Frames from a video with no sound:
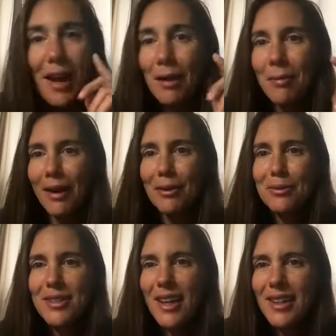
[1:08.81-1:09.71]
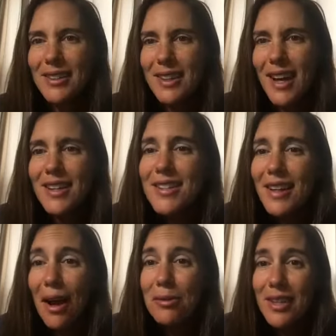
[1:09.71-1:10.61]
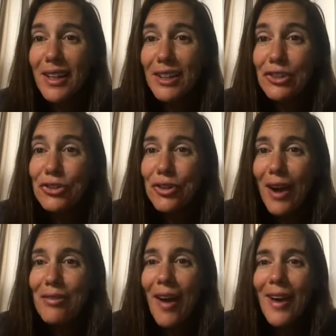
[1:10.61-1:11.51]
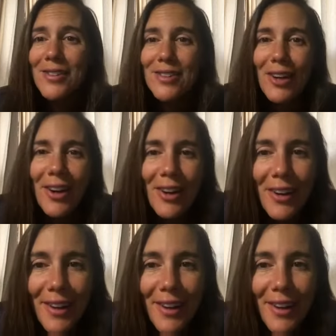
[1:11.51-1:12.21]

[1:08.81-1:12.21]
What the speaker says: And Michael was like, it does. And I was like, can you drive faster?